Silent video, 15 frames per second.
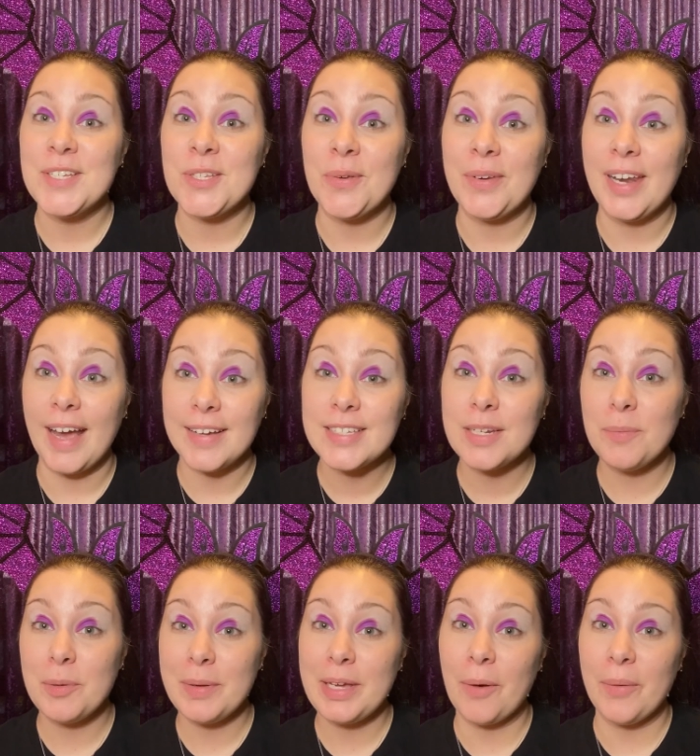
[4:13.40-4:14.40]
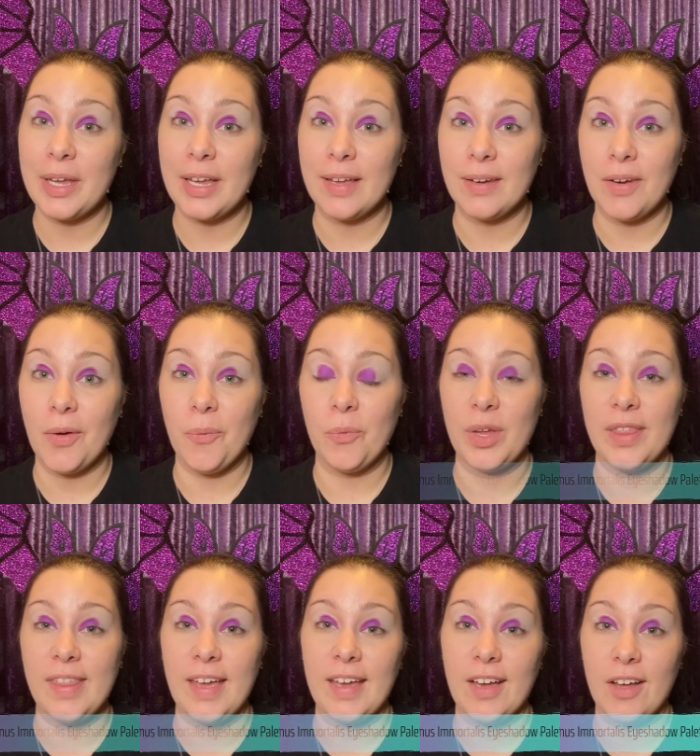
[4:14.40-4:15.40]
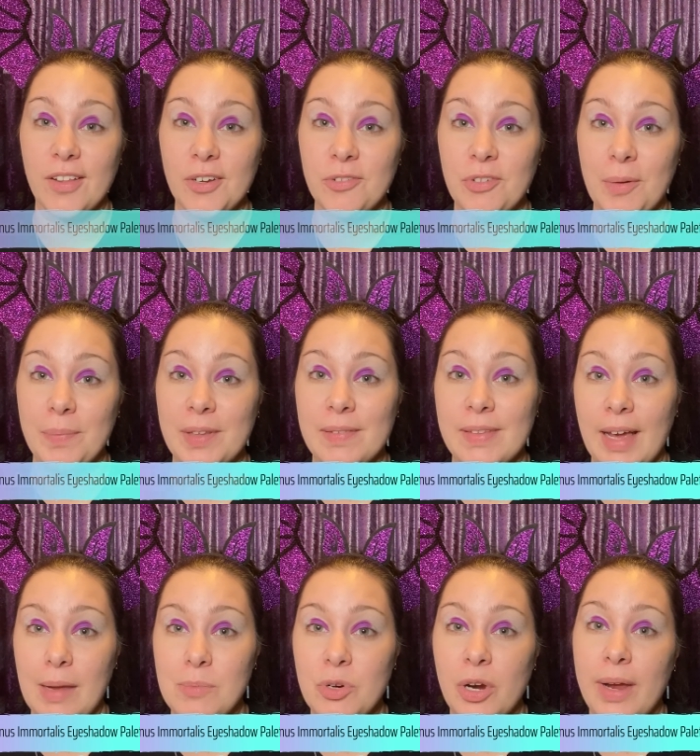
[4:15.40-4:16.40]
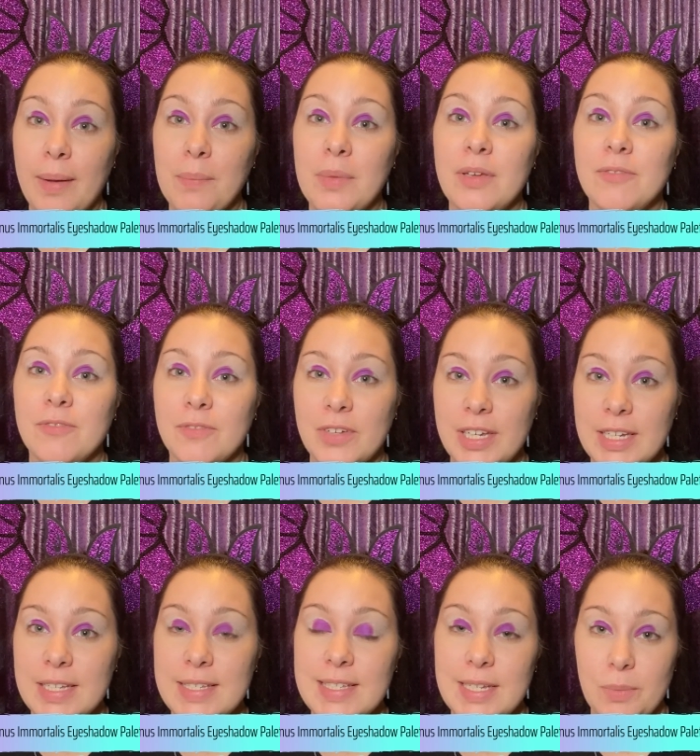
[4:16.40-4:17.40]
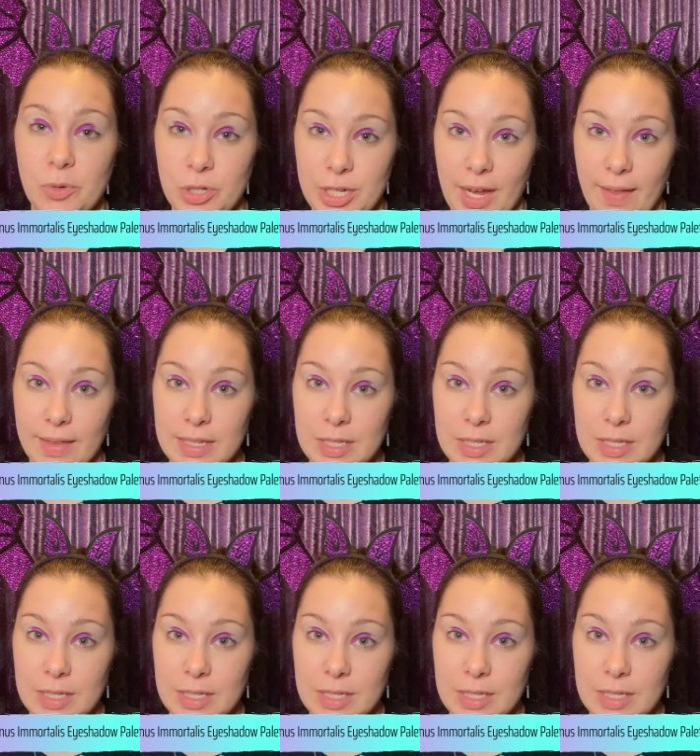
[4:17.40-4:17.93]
next I'm going to be going in with a color from the Lime Crime Venus Immortalis